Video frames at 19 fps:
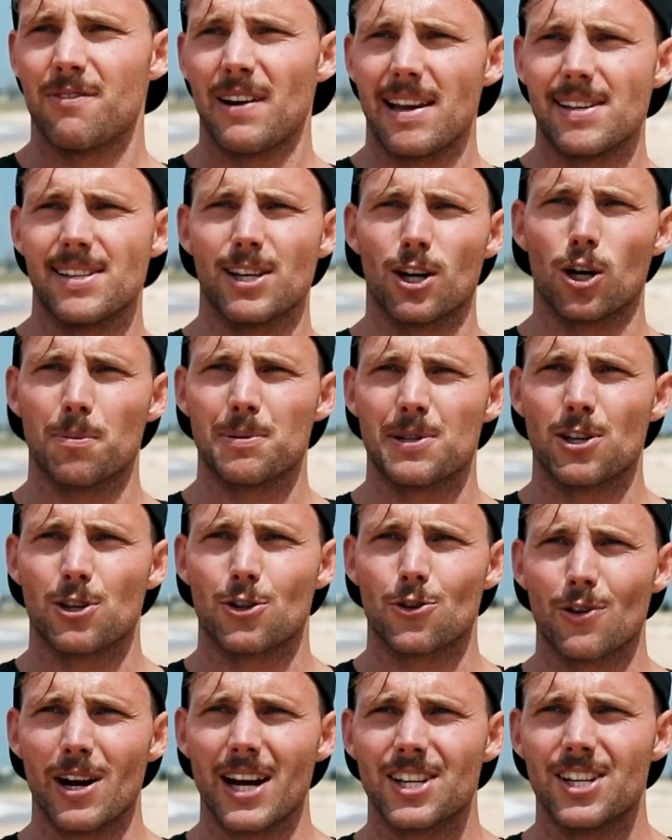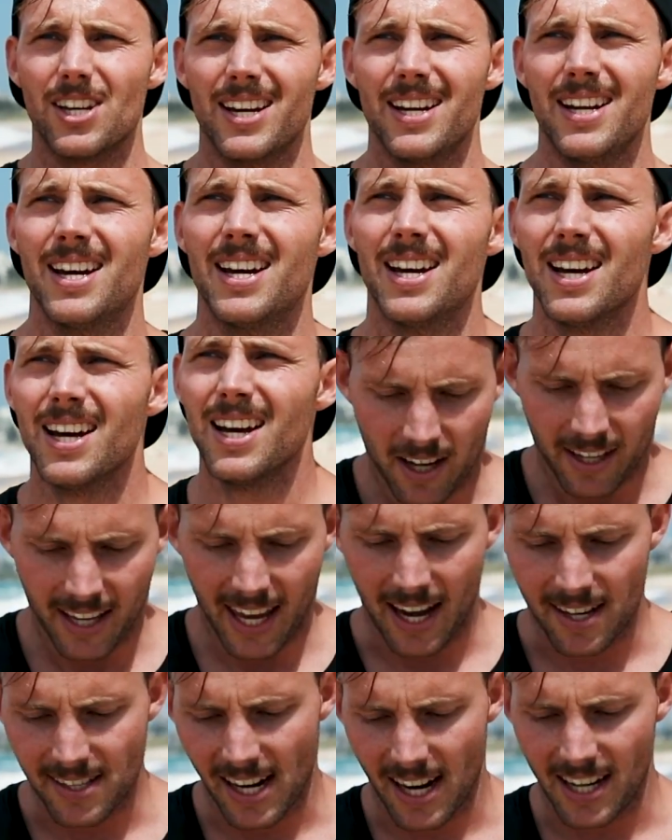facing opposite direction.
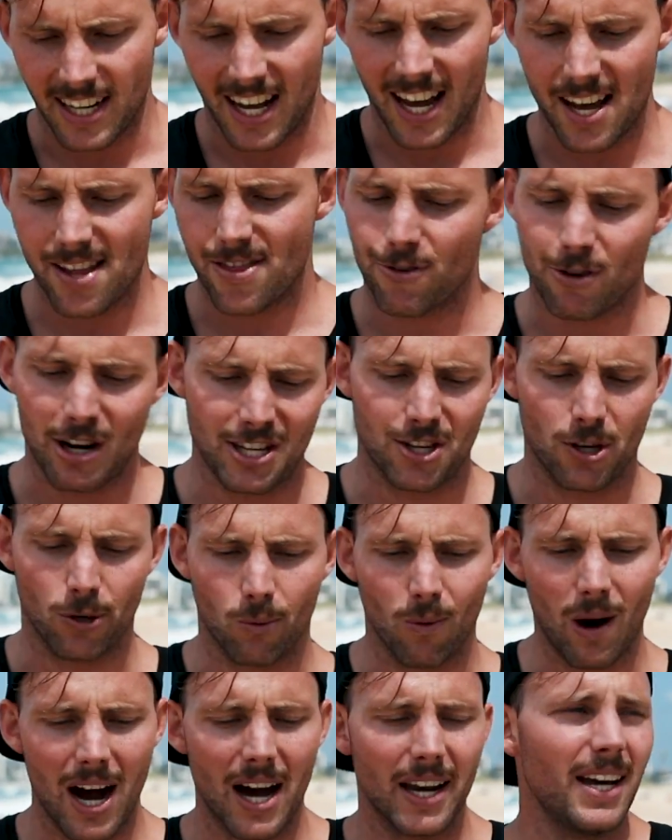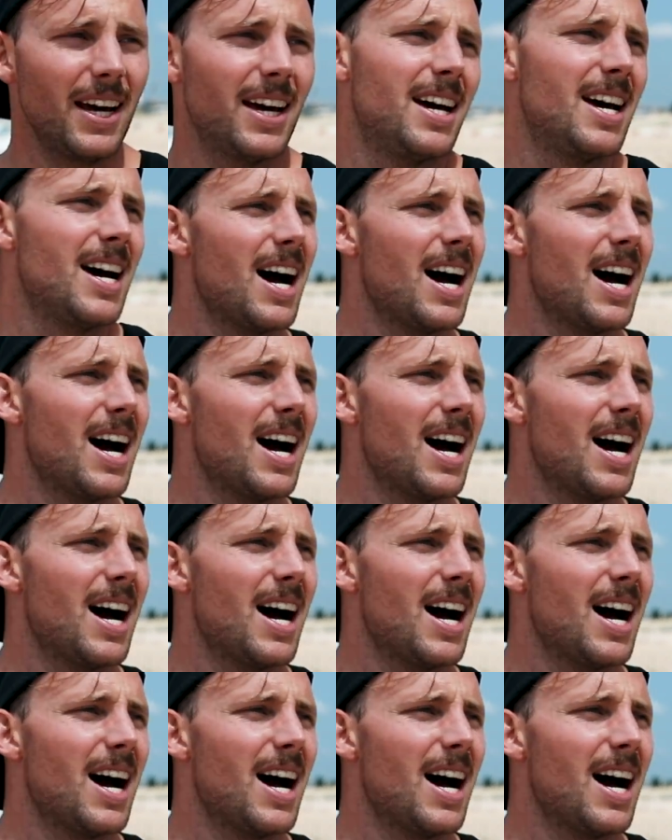Count down your head, 3, 2, 1.